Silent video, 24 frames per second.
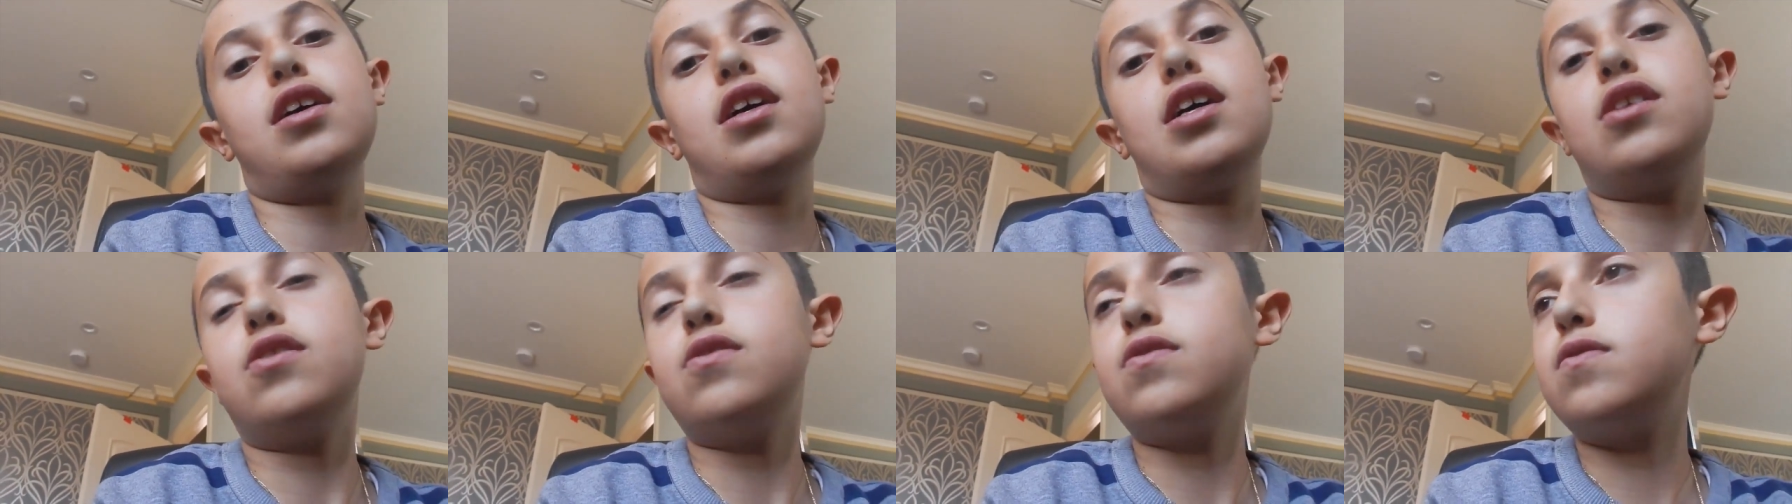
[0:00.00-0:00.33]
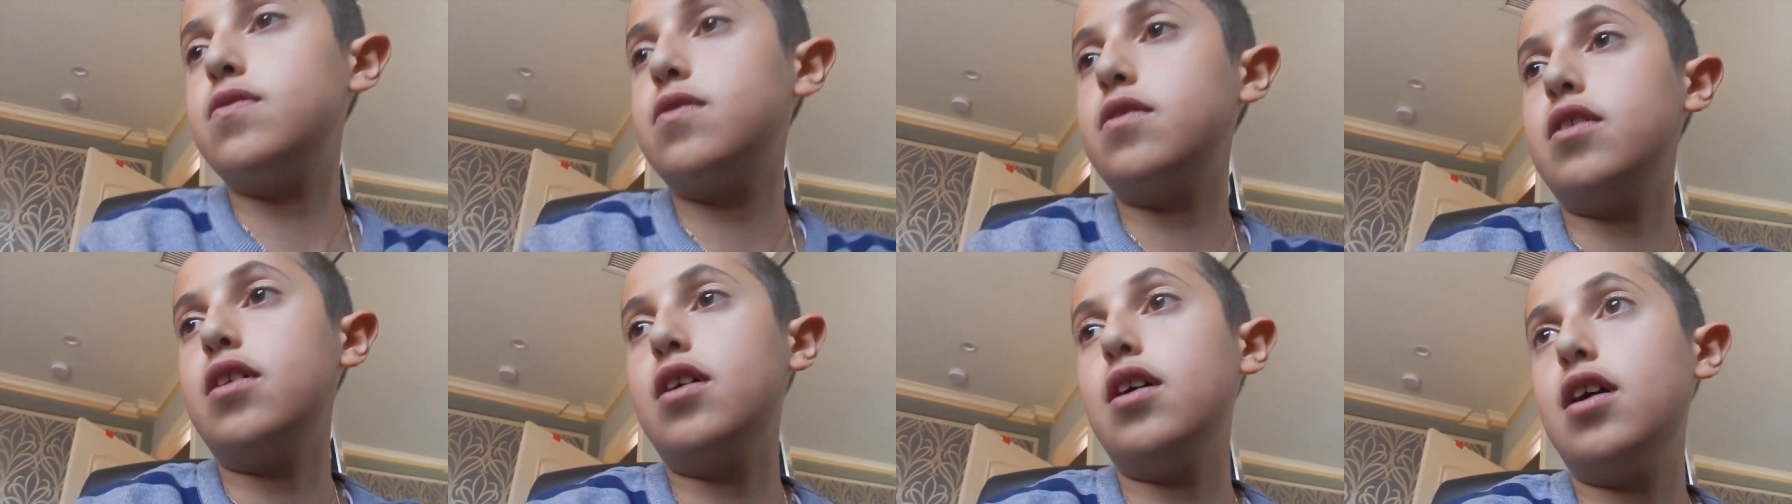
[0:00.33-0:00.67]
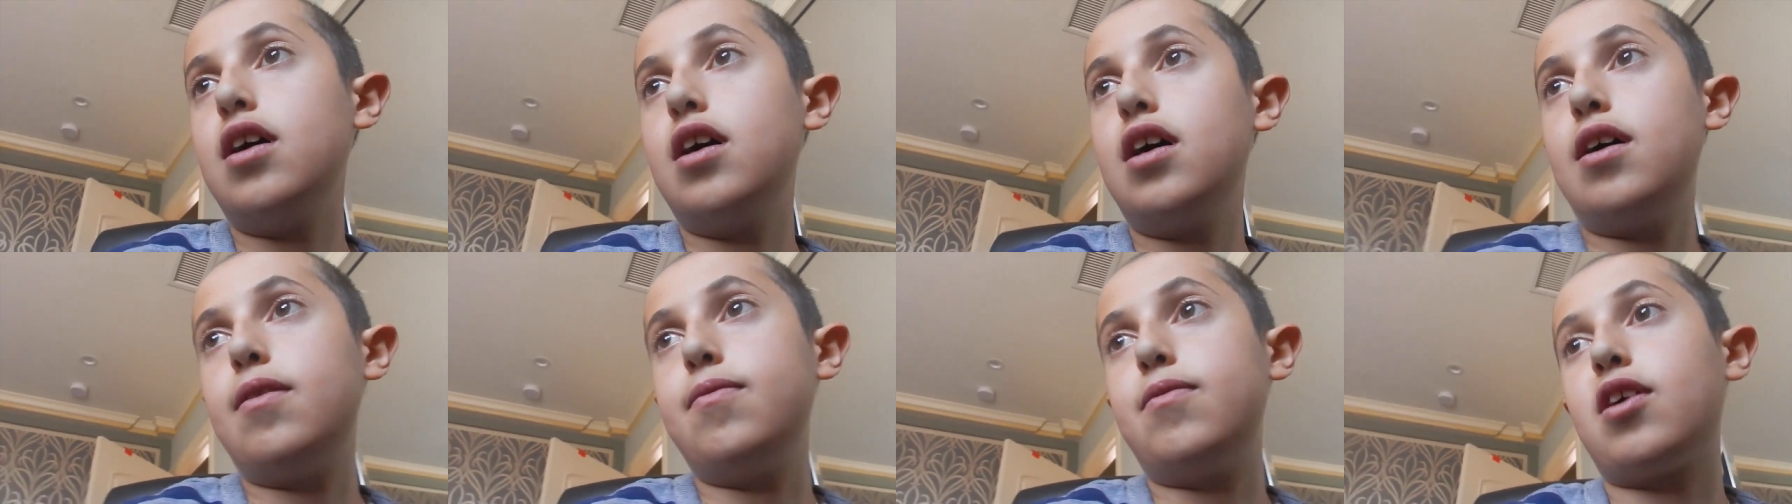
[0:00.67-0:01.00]

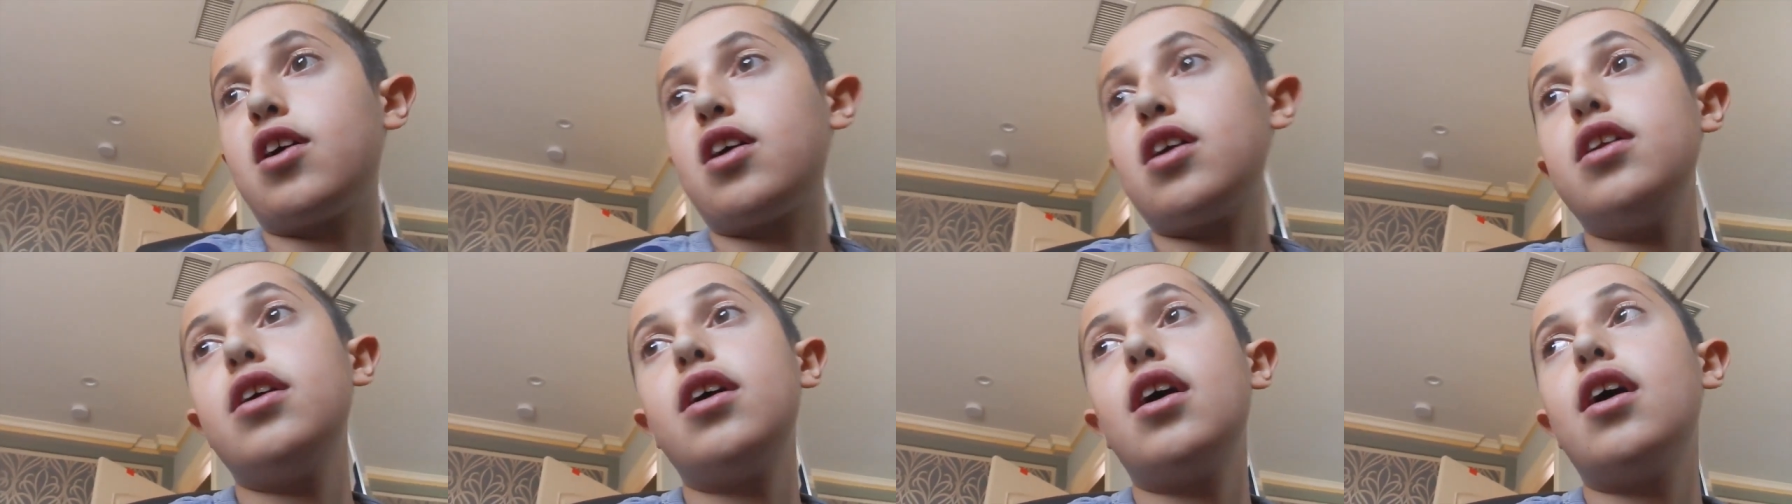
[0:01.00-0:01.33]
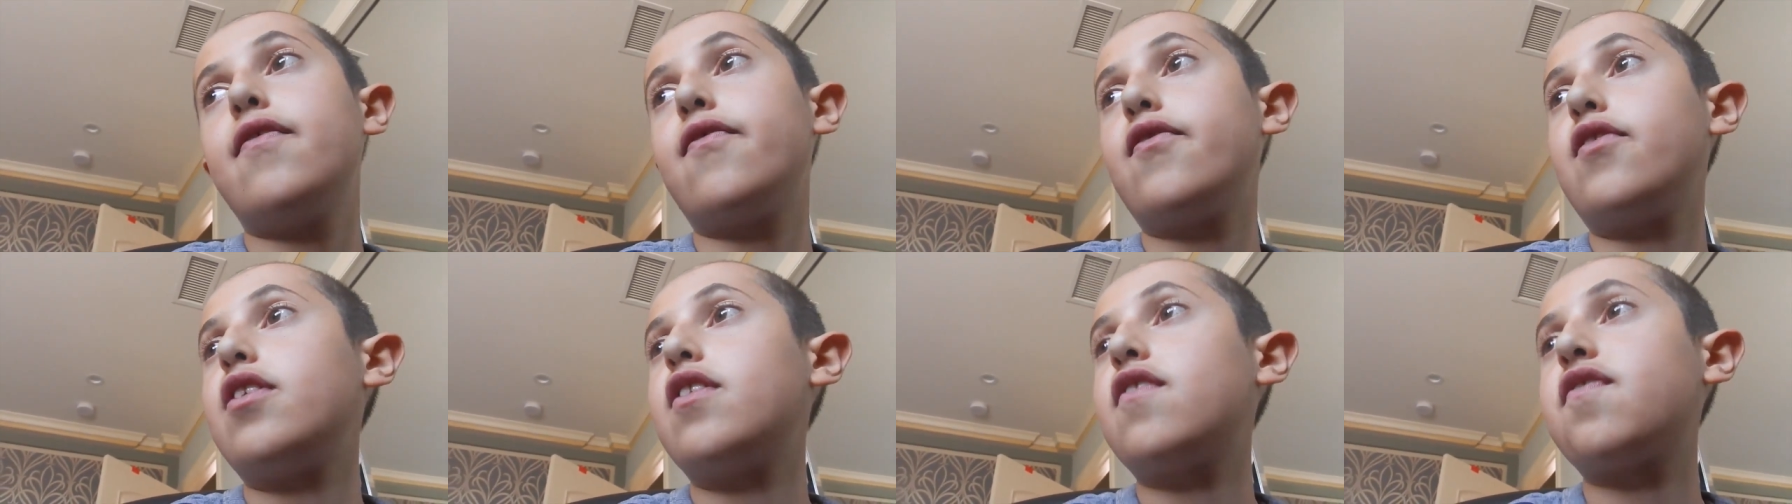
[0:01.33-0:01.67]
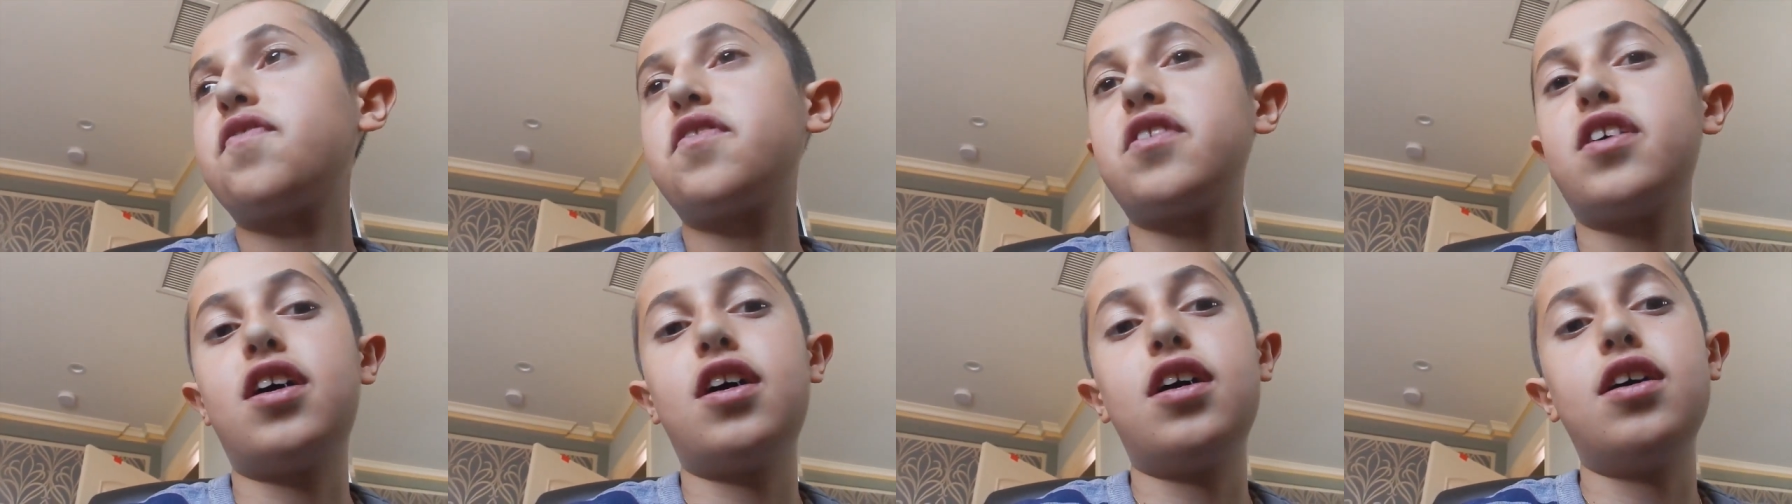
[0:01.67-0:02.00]
I'm not gonna have enough
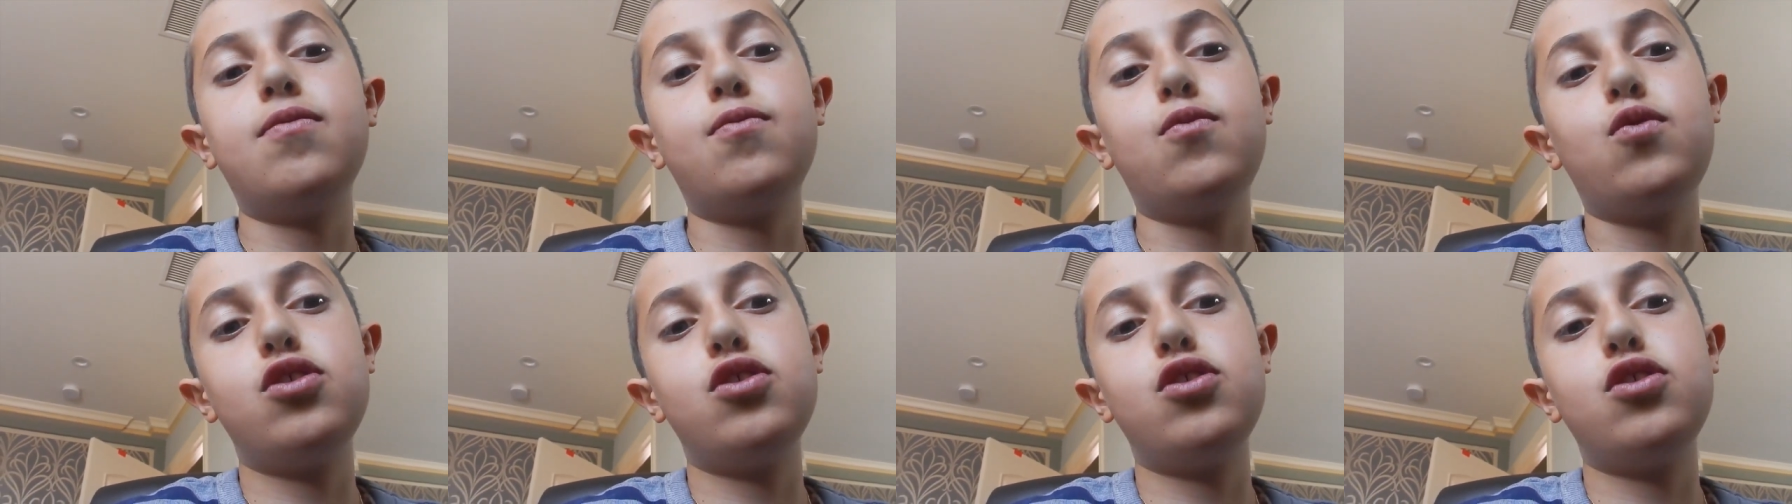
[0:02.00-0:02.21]
time.